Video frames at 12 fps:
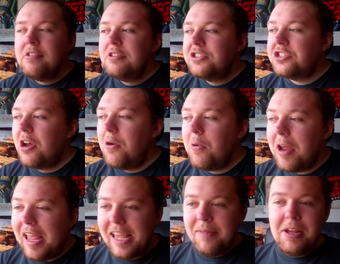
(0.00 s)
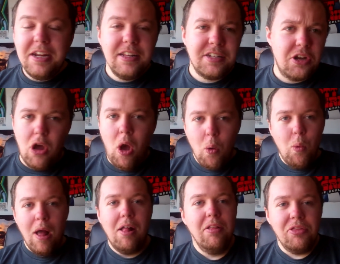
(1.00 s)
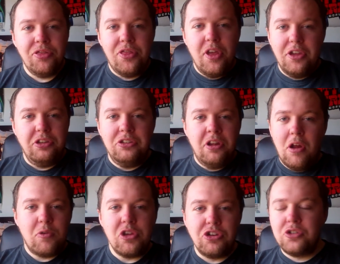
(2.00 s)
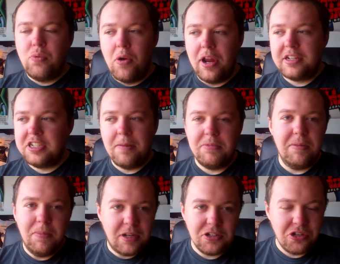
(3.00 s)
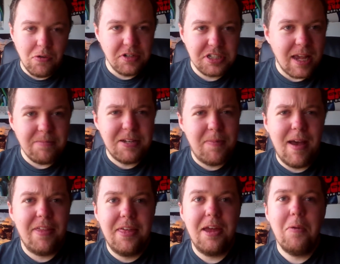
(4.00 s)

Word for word: So immediately said, oh, well, you know, you just won't accept it because you're a skeptopath.